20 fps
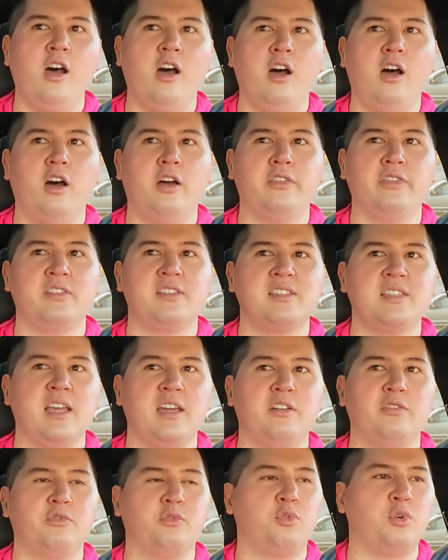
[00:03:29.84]
on the
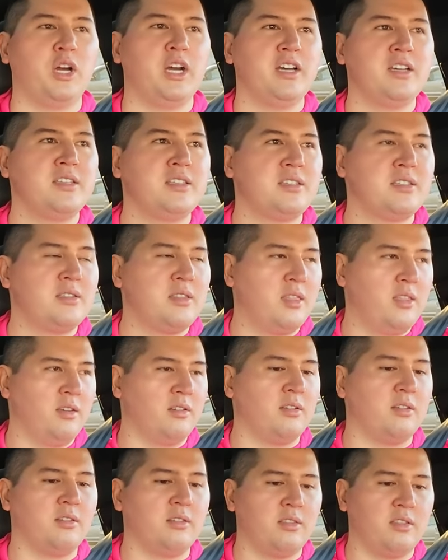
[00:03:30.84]
set of Rust,
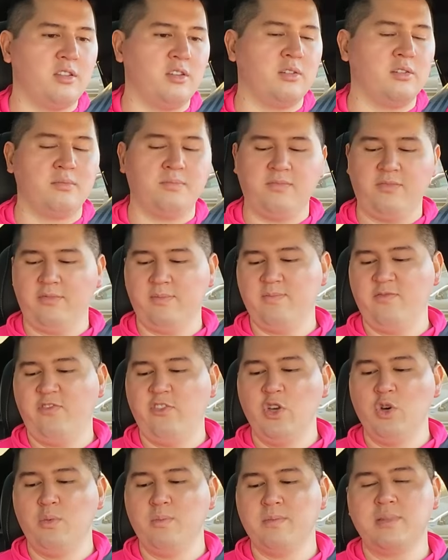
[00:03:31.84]
the
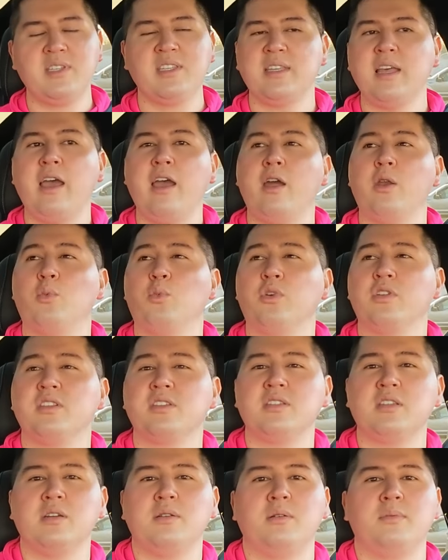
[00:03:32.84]
film set where the
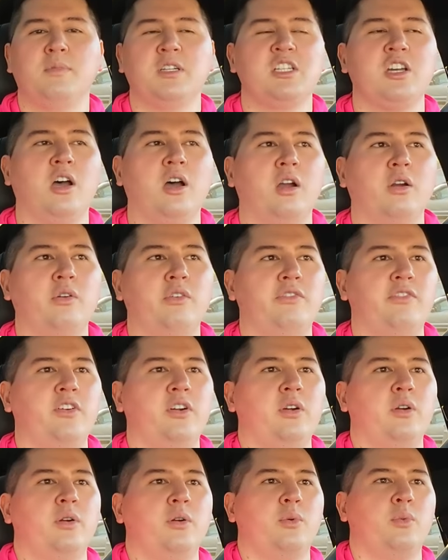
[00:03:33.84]

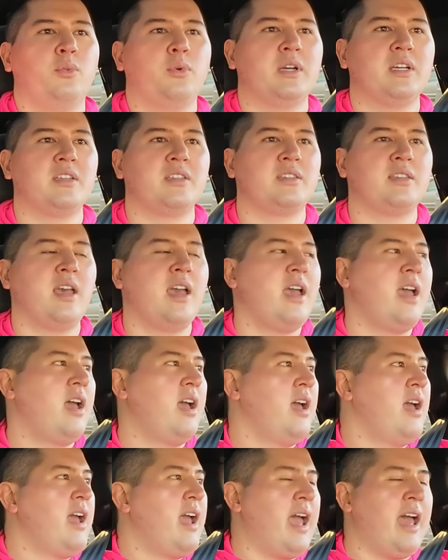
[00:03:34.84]
cinematographer was
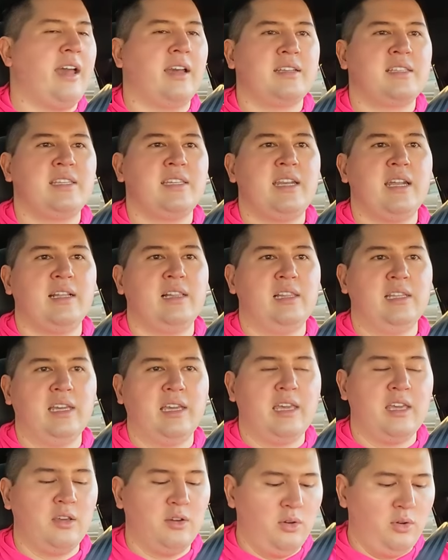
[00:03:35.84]
accidentally
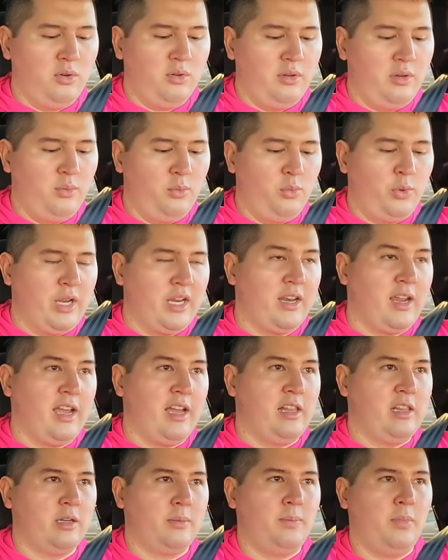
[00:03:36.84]
killed when
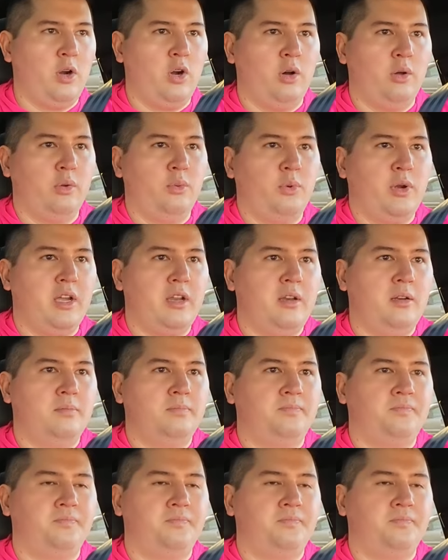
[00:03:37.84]
Alec Baldwin